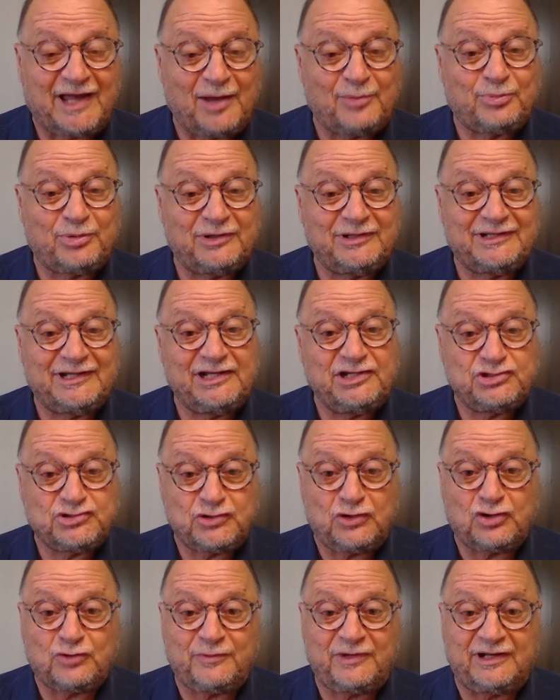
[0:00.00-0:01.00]
happened in
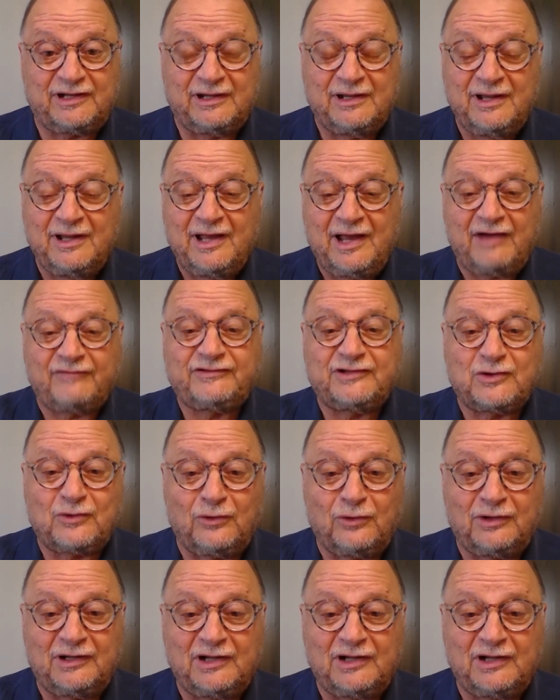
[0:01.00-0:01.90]
Germany. After all,